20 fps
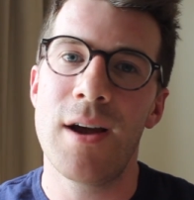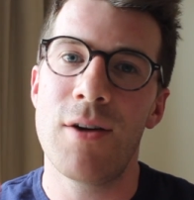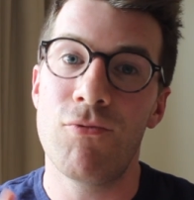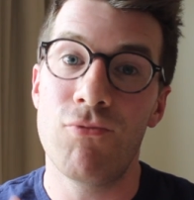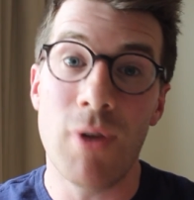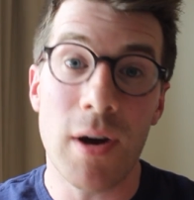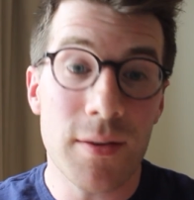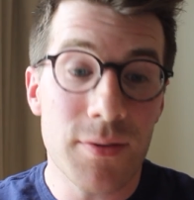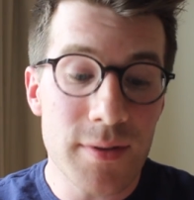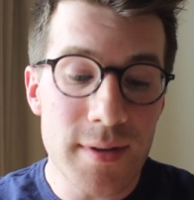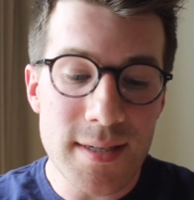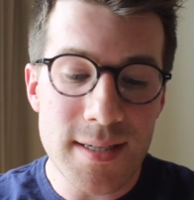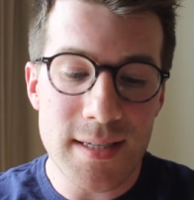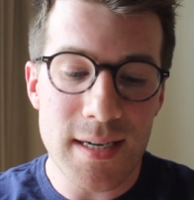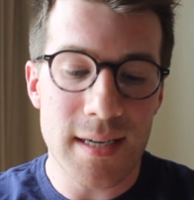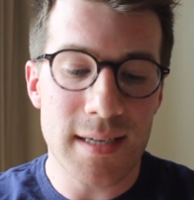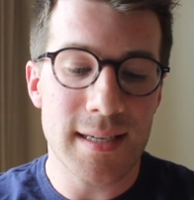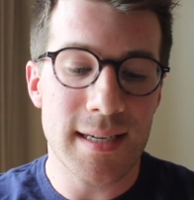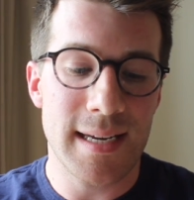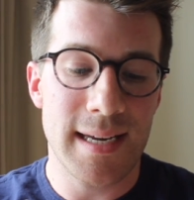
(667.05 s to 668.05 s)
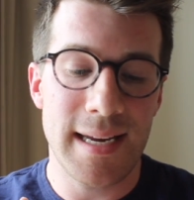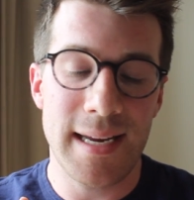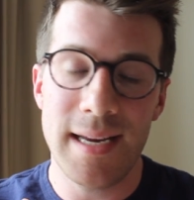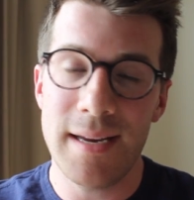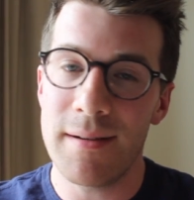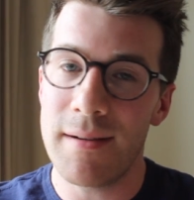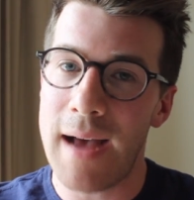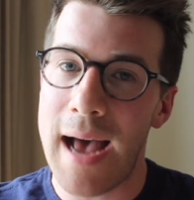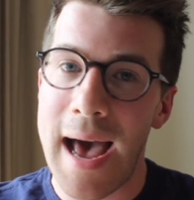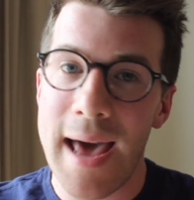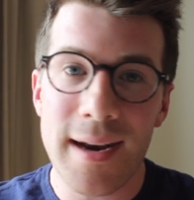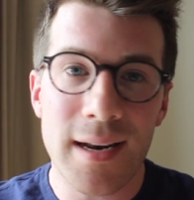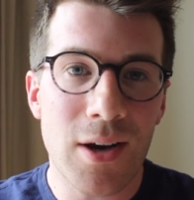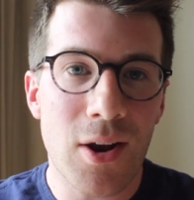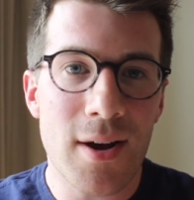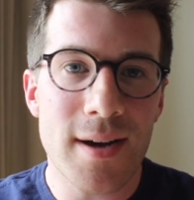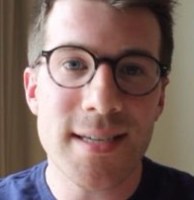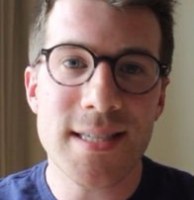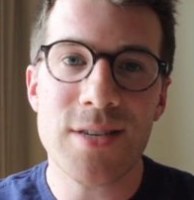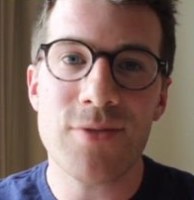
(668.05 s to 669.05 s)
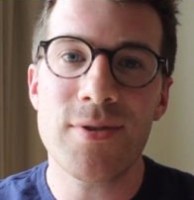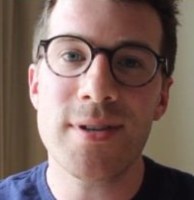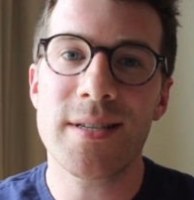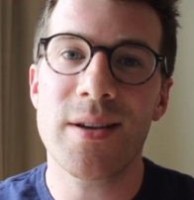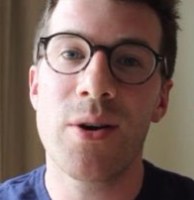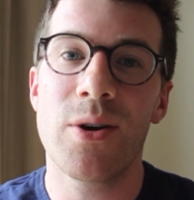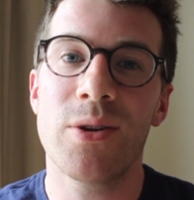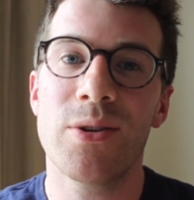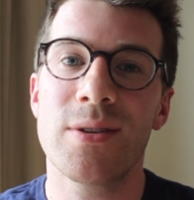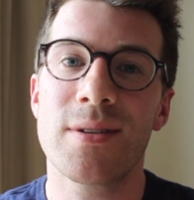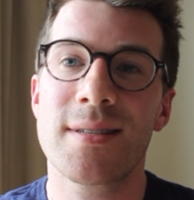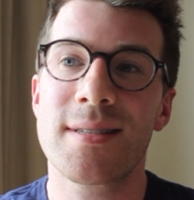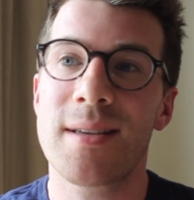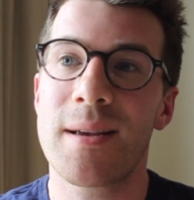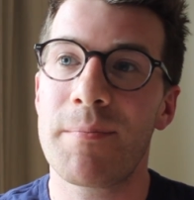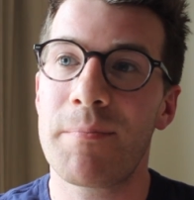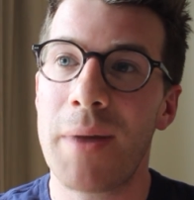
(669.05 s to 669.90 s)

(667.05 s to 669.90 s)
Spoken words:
run the study, analyze the results,